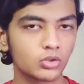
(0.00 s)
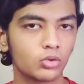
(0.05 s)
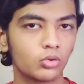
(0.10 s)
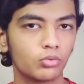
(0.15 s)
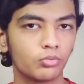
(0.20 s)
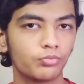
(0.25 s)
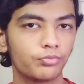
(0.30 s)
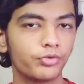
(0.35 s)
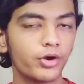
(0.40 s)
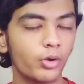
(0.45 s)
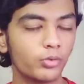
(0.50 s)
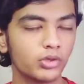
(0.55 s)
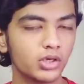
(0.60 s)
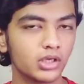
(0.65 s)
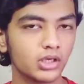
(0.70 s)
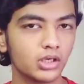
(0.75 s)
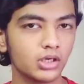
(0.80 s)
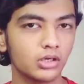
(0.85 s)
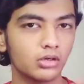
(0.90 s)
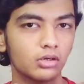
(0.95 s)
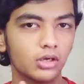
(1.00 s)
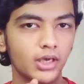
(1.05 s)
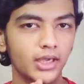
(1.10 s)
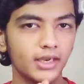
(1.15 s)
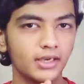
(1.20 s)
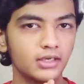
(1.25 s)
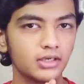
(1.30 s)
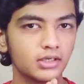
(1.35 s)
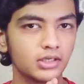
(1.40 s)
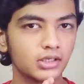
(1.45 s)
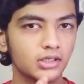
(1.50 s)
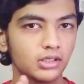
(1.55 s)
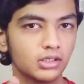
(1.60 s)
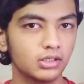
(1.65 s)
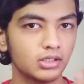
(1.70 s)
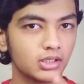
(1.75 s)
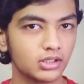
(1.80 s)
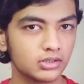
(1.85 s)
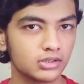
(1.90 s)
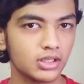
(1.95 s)
co-founder and
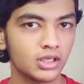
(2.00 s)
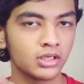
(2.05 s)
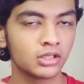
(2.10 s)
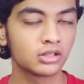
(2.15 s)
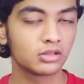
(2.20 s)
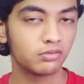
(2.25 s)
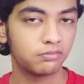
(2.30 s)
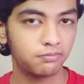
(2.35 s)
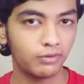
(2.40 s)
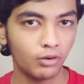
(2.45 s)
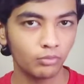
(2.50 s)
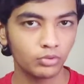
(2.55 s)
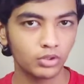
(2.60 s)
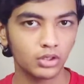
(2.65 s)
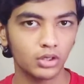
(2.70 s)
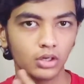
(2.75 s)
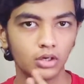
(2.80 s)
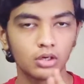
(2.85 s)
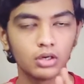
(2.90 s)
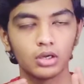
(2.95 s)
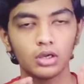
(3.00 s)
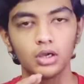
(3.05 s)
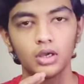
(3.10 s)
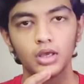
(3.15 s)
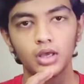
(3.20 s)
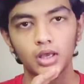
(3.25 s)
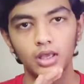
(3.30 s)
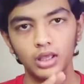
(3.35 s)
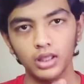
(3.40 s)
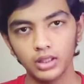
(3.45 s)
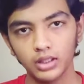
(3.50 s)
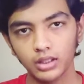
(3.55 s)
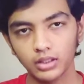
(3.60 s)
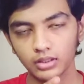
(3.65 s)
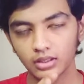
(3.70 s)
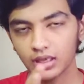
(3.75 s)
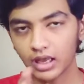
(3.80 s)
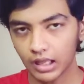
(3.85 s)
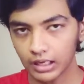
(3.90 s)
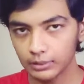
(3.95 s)
Nothing's founder,
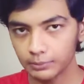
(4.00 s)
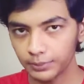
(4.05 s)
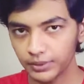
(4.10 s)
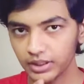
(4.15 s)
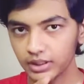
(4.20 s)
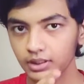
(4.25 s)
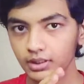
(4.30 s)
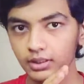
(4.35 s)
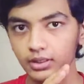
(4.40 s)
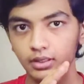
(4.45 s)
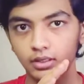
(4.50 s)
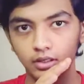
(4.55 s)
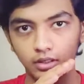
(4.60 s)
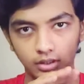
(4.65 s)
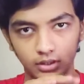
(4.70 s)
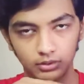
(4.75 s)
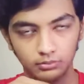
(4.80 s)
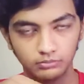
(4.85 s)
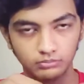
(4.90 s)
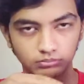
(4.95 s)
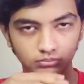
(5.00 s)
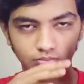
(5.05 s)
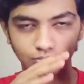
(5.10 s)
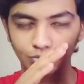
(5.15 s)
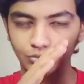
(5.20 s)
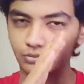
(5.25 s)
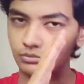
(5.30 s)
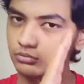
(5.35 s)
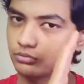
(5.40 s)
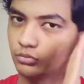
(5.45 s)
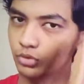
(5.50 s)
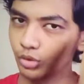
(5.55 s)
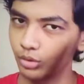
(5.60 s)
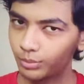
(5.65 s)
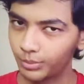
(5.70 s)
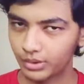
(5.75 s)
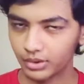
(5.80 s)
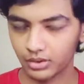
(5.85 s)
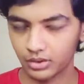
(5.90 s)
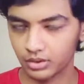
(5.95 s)
Carl P.
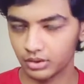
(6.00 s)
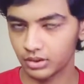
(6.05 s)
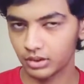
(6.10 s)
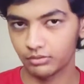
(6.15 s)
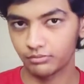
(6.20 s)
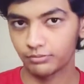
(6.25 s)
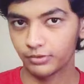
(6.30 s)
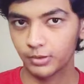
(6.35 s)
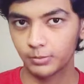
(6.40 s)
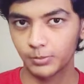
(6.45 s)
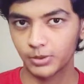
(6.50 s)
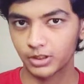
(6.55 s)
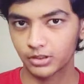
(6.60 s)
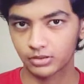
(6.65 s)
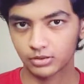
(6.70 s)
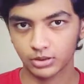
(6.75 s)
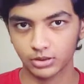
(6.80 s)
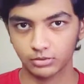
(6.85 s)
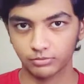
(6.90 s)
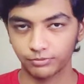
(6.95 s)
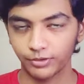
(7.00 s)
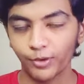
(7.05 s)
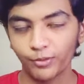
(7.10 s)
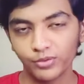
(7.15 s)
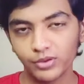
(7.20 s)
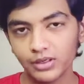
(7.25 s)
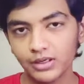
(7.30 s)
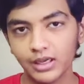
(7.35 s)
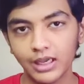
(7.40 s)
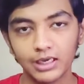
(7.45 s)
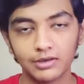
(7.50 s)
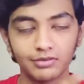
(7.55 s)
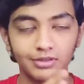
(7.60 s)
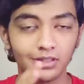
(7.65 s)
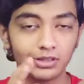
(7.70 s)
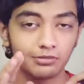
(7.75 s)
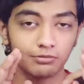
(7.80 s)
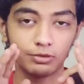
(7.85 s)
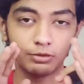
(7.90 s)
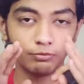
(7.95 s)
Normal OnePlus founder.
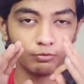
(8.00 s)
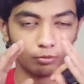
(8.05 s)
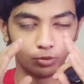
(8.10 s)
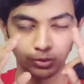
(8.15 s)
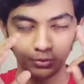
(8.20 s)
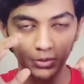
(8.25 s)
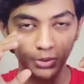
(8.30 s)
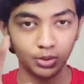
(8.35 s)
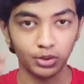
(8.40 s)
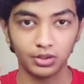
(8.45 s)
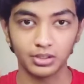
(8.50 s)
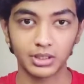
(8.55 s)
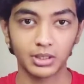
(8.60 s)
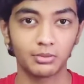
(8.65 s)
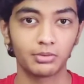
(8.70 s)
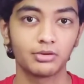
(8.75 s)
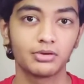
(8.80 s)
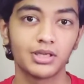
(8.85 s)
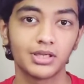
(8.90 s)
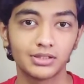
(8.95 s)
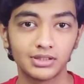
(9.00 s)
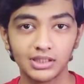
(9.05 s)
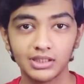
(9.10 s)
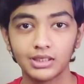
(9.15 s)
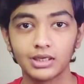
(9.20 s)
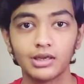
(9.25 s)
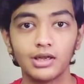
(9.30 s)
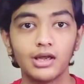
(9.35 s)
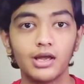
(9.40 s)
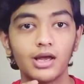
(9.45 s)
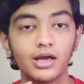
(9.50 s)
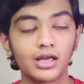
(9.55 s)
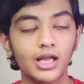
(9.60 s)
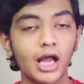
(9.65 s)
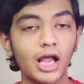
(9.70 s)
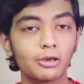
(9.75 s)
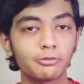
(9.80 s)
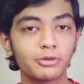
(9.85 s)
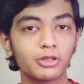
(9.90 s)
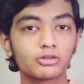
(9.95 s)
Anyways, we won't be talking about that thing.
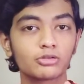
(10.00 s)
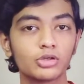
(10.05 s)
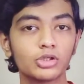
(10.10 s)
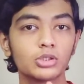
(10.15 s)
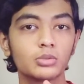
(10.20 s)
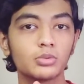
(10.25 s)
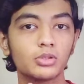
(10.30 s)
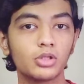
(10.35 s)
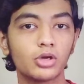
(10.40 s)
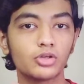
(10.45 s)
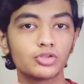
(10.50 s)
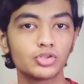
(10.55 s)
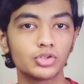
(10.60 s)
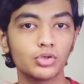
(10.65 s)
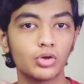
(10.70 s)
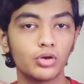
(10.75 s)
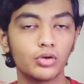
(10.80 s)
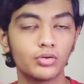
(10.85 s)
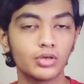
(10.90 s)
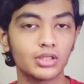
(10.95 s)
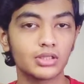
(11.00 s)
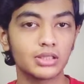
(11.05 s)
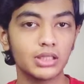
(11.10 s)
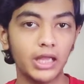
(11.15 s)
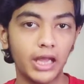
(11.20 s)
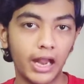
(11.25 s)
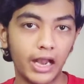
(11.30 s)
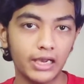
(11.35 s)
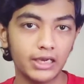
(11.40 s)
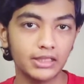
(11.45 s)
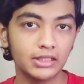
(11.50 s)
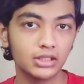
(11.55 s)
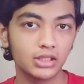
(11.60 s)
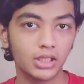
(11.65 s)
Carl P is going to be launching, or you can say heading